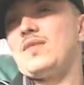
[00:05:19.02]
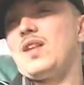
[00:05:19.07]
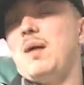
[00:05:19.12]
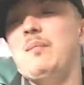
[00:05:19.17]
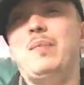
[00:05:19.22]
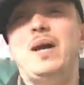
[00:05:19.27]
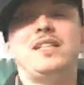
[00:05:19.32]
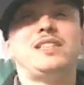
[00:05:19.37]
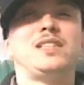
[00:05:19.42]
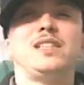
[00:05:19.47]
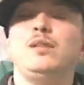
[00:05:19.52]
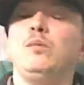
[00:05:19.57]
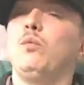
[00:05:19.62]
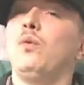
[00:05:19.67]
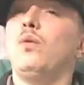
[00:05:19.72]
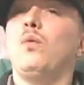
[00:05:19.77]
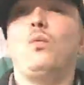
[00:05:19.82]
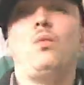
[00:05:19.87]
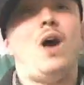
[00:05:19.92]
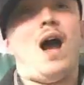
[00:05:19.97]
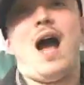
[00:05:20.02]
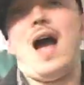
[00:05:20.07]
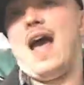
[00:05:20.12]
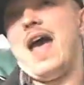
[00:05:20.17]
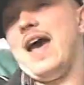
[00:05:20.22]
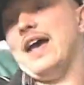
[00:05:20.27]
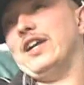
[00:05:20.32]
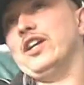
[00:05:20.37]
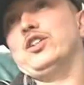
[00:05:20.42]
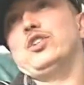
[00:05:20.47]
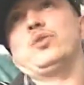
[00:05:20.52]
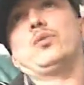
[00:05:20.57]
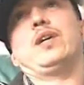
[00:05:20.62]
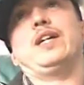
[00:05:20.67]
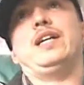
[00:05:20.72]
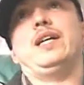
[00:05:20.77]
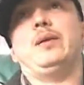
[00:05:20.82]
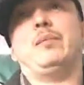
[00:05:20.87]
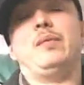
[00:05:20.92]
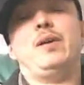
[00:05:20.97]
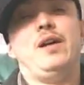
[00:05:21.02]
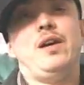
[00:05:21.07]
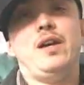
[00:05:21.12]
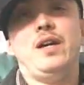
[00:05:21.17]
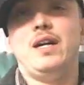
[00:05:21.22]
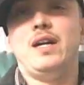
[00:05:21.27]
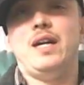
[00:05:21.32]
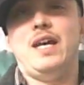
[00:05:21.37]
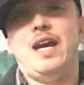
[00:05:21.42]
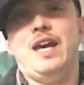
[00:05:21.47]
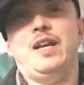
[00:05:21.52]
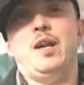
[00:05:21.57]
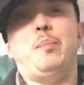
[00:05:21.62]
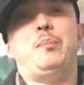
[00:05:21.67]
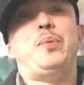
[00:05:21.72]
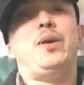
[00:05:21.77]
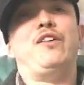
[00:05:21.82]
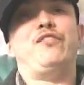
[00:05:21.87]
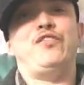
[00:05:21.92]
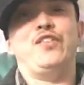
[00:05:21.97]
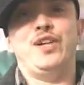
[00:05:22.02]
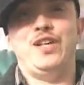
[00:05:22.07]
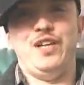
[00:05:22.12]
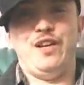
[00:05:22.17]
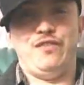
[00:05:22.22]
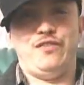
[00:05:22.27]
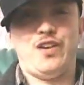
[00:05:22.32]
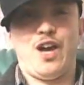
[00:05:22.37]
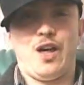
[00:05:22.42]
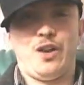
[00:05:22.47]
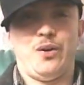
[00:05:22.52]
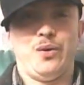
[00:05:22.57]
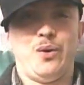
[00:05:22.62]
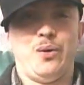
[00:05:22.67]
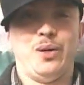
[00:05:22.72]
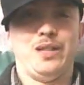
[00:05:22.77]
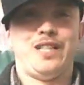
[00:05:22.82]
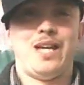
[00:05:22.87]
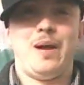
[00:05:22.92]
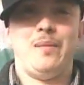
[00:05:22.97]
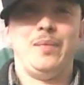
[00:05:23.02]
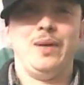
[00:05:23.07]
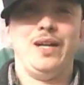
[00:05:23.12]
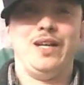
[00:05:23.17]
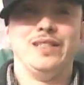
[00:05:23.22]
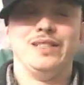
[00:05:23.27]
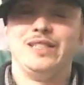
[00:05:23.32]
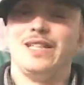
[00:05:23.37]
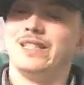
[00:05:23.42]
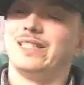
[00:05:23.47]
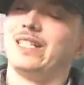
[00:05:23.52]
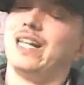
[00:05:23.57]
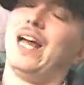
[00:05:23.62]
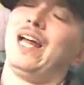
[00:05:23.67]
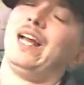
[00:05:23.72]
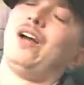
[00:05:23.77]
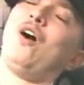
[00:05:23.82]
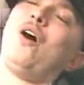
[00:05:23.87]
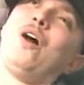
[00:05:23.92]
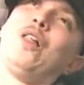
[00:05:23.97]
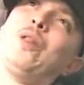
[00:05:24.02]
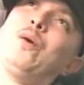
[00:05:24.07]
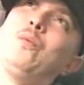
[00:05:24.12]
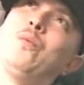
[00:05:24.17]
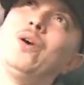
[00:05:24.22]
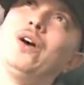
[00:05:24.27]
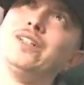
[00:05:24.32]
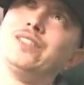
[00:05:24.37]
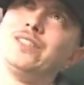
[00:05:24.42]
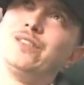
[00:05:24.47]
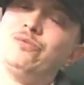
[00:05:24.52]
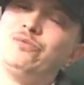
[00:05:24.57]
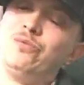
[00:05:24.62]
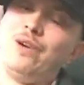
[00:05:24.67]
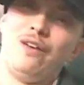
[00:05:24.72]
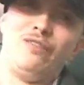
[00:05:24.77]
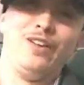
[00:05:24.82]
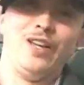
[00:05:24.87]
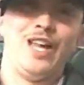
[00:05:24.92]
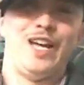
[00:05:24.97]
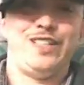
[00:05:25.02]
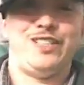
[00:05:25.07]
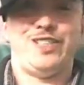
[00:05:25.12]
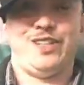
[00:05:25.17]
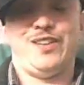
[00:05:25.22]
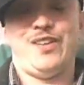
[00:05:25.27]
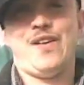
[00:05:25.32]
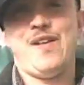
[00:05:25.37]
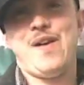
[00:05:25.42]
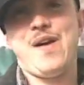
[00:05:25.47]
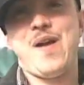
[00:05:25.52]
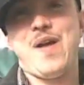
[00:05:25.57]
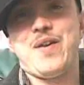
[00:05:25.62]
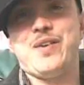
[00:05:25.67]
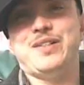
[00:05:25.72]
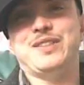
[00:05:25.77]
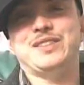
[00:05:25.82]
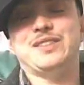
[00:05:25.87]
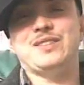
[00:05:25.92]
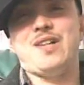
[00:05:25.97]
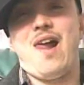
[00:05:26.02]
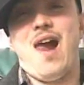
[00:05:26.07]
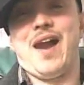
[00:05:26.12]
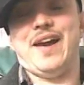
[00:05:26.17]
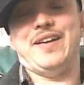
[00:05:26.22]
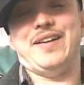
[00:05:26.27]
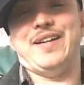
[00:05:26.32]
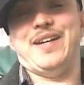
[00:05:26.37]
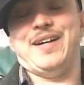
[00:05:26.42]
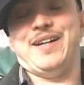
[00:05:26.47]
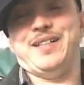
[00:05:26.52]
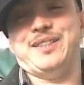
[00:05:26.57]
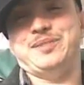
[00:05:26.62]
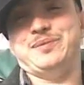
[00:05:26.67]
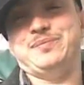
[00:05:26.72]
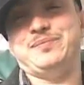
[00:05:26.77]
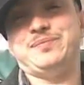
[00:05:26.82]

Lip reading: basically, I had a dream, an epiphany. If y'all don't know what that means, that's like all at once, a revelation. And I